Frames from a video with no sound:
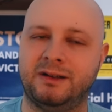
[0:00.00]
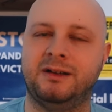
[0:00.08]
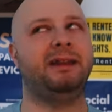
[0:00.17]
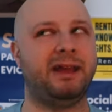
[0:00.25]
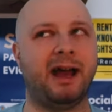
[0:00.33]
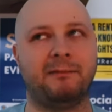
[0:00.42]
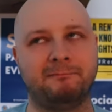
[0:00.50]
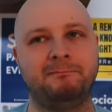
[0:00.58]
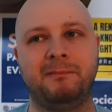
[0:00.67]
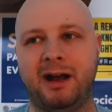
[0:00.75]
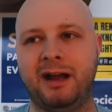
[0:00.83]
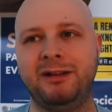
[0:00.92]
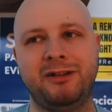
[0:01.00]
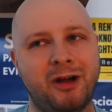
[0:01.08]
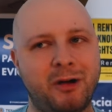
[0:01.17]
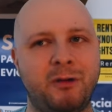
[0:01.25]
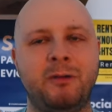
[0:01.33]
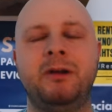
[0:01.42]
And yeah, I
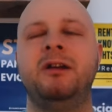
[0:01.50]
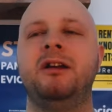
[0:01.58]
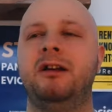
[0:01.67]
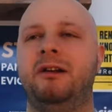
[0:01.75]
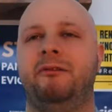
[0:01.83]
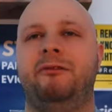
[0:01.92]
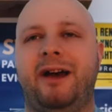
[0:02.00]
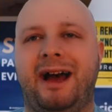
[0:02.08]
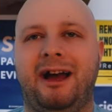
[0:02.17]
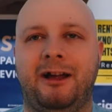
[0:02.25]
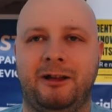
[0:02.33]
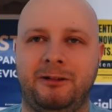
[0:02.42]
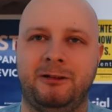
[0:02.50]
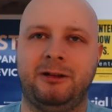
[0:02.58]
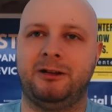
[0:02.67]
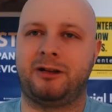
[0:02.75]
know that